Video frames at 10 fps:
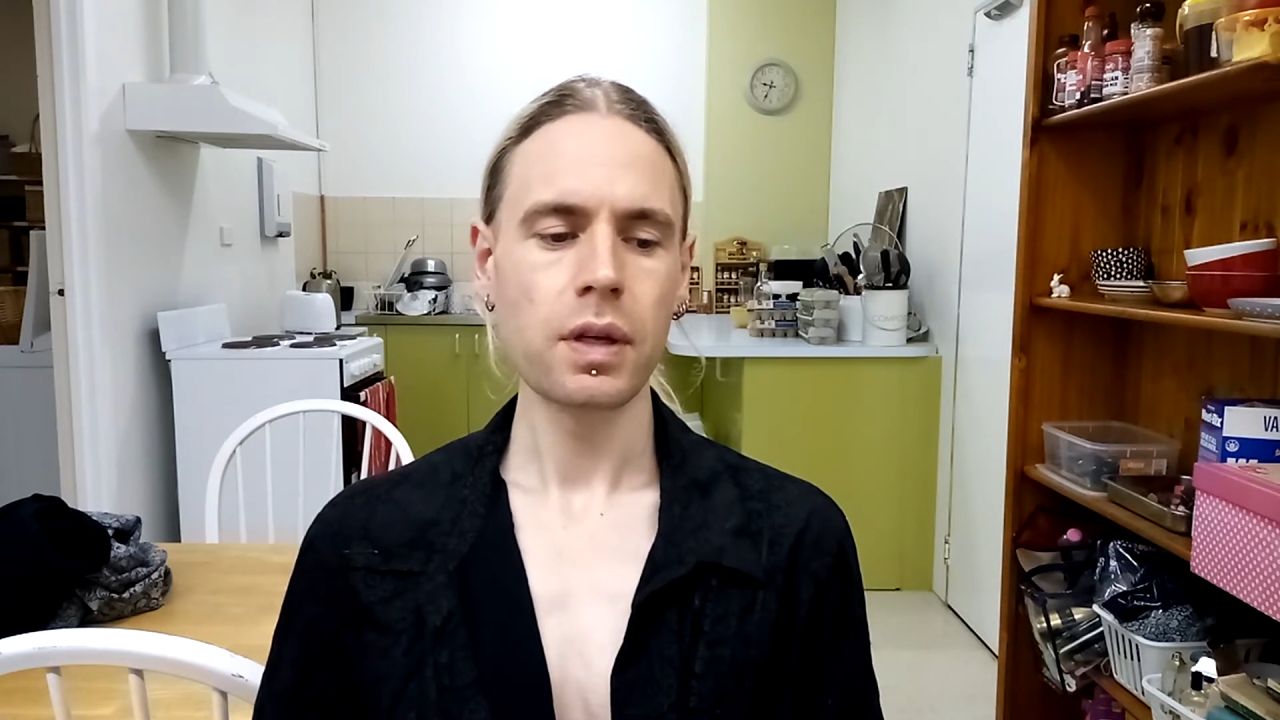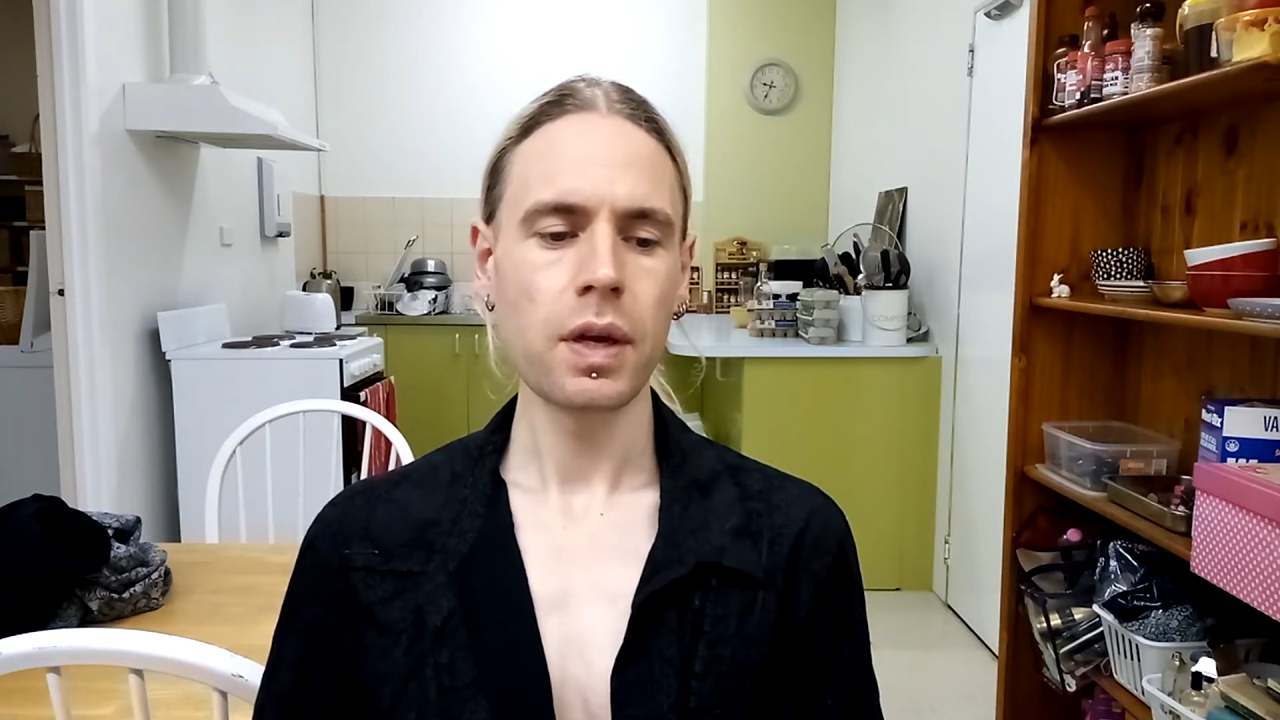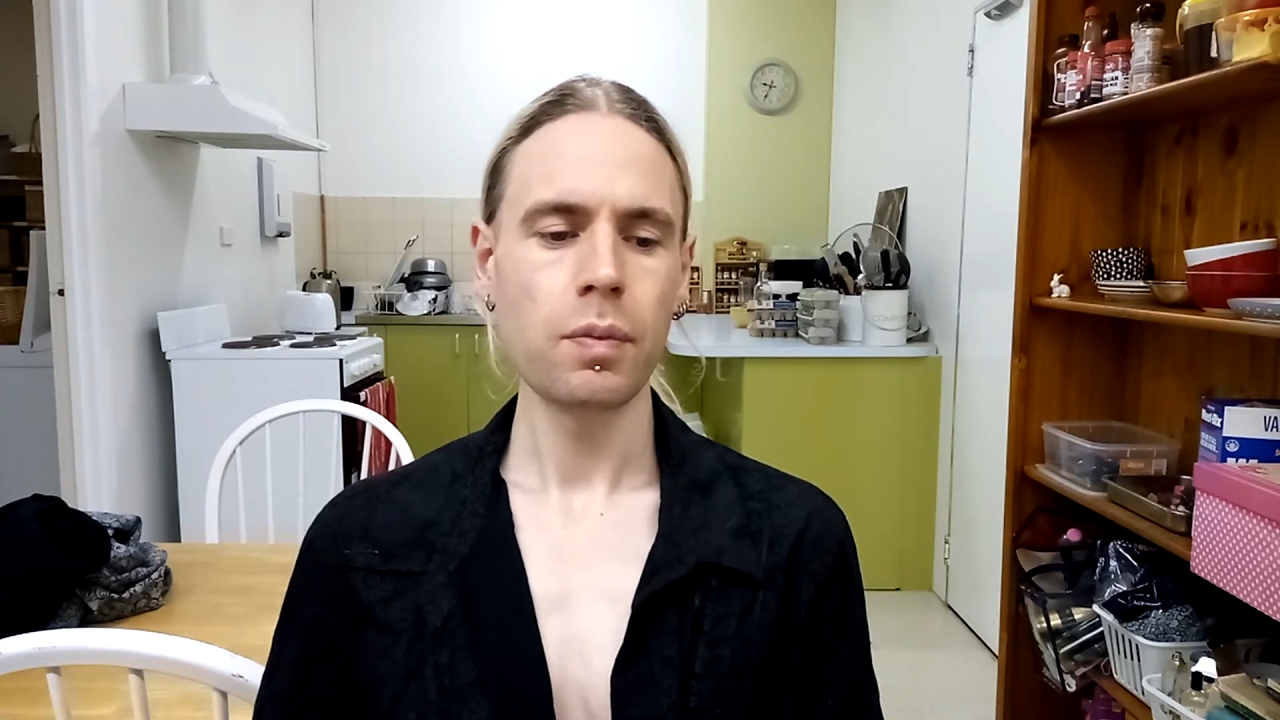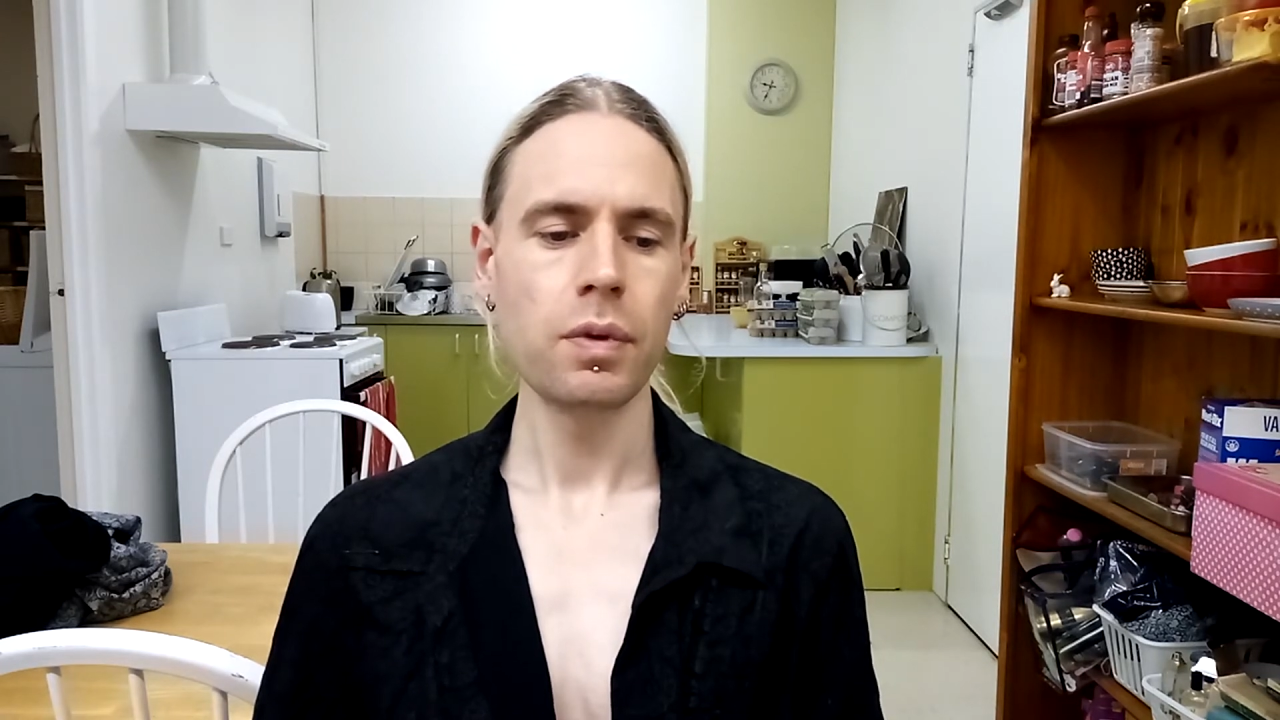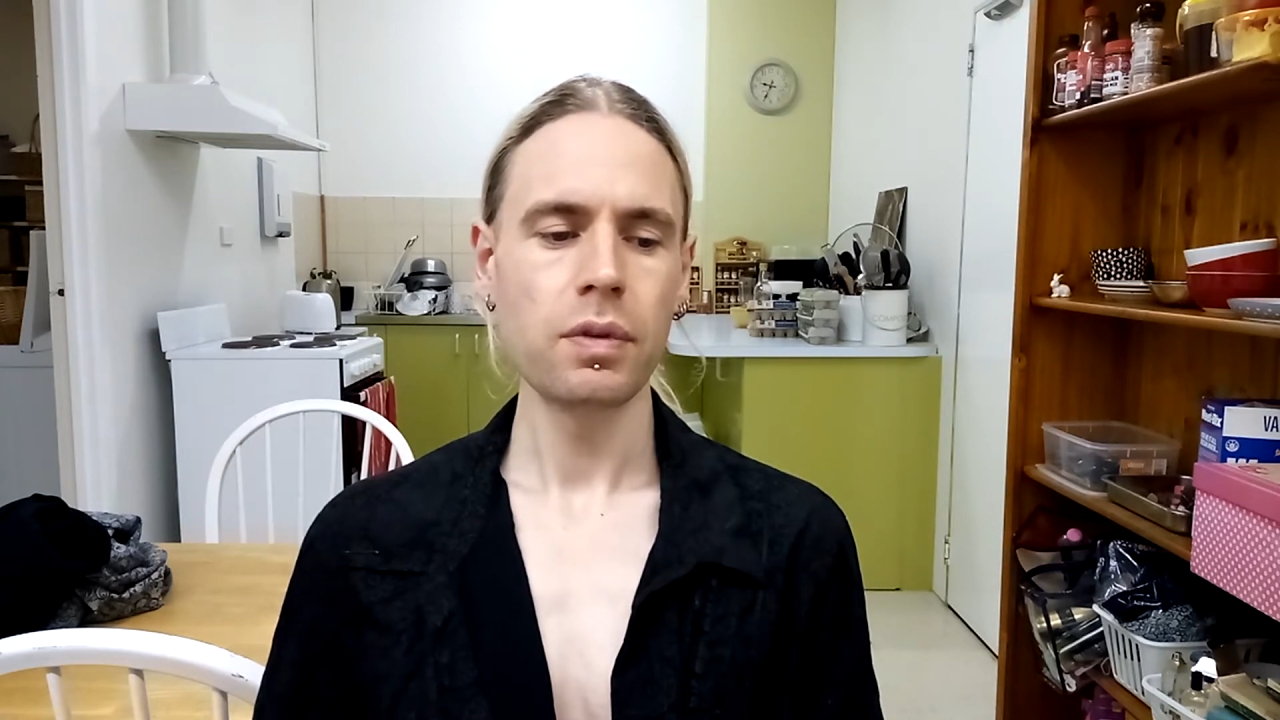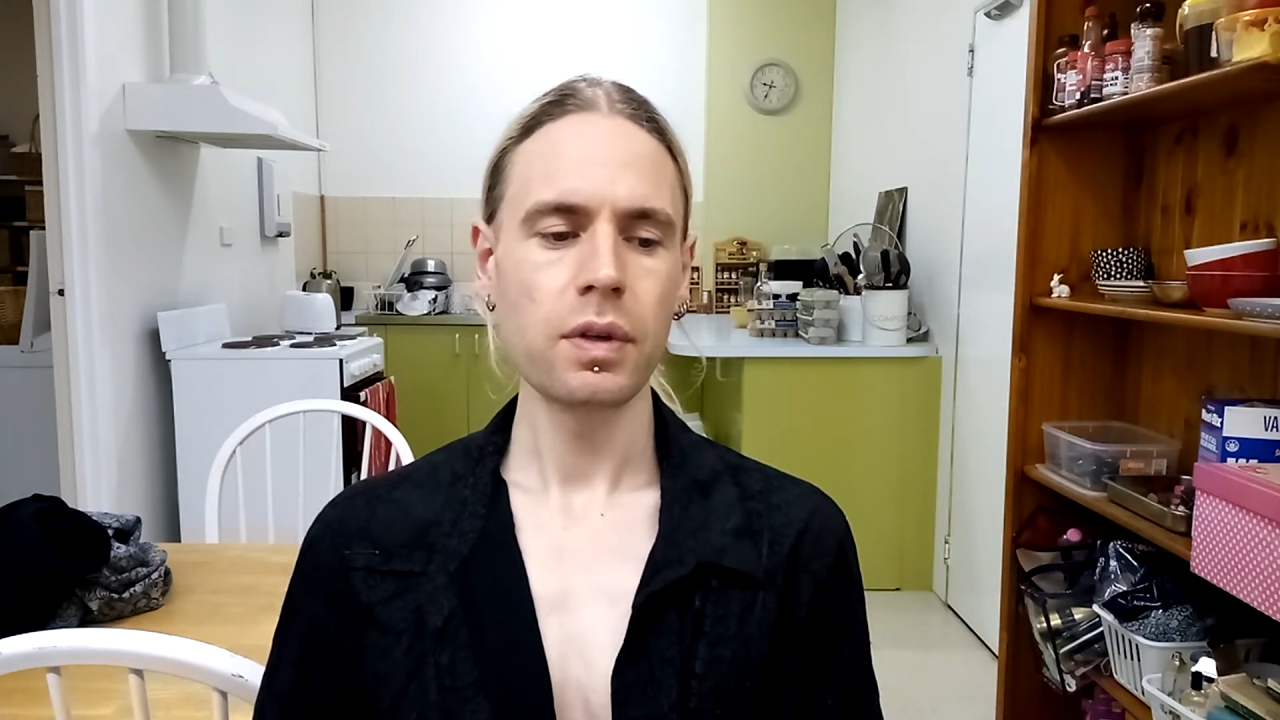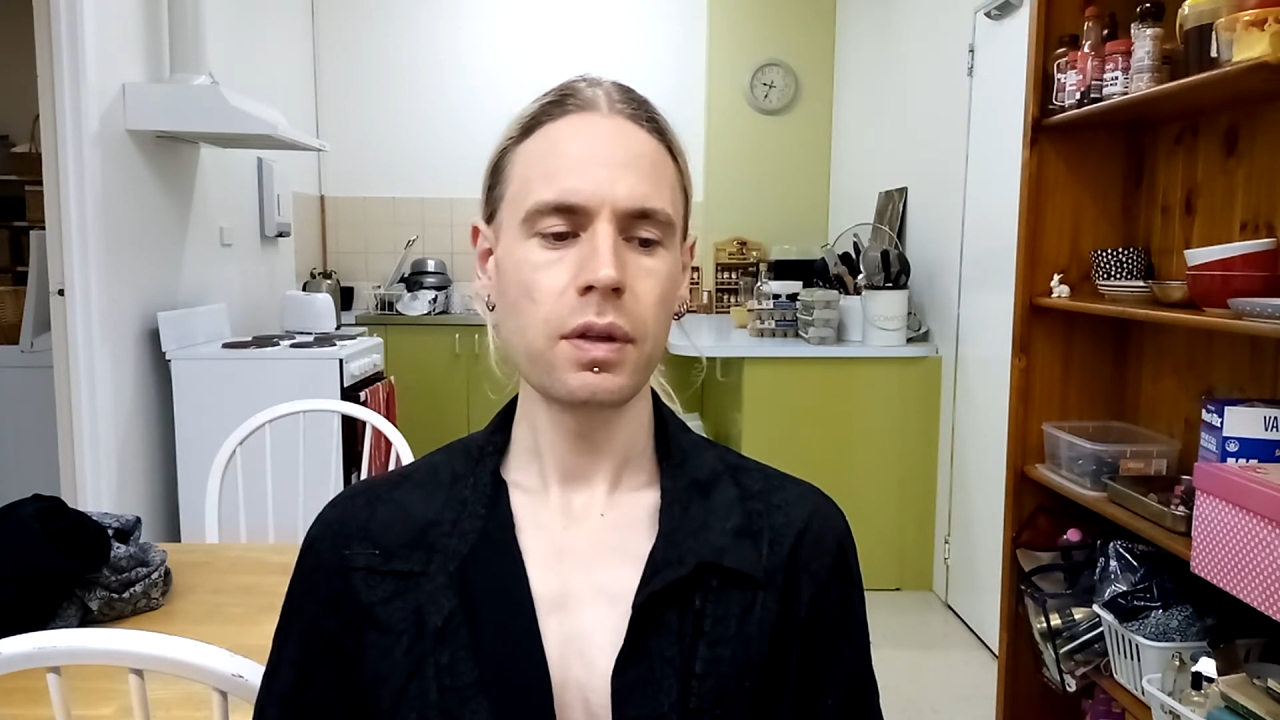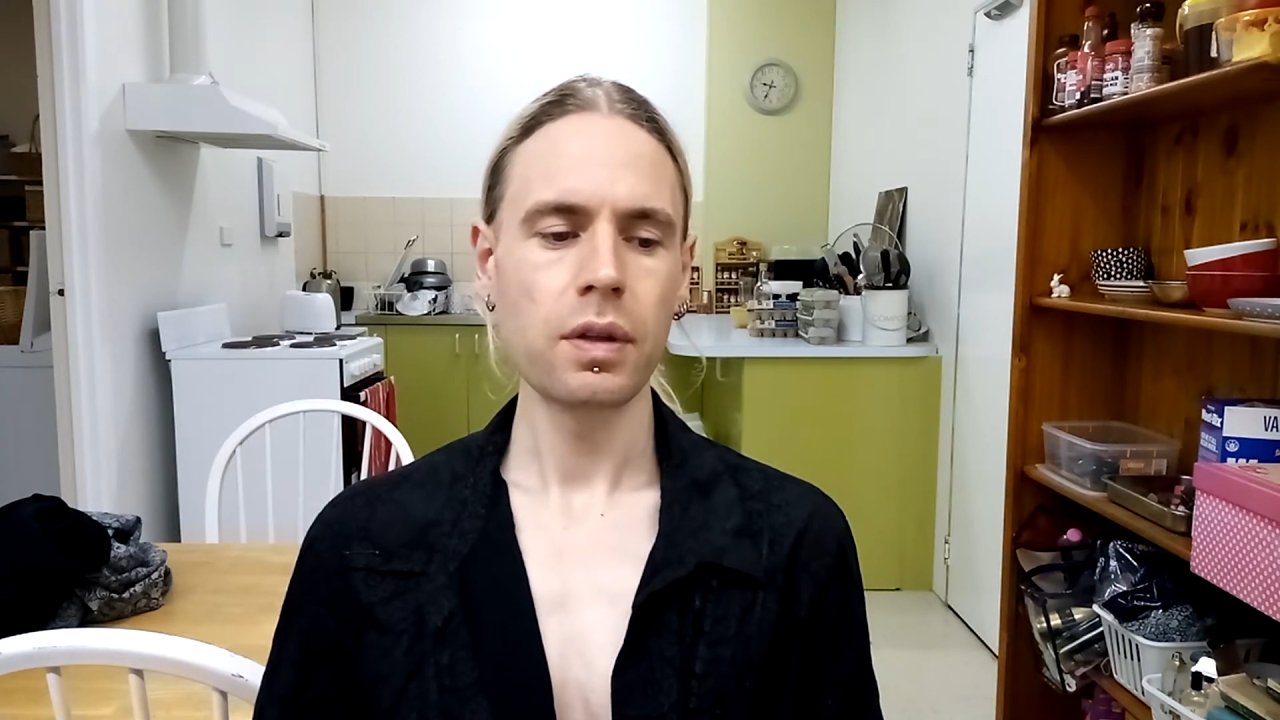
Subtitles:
and music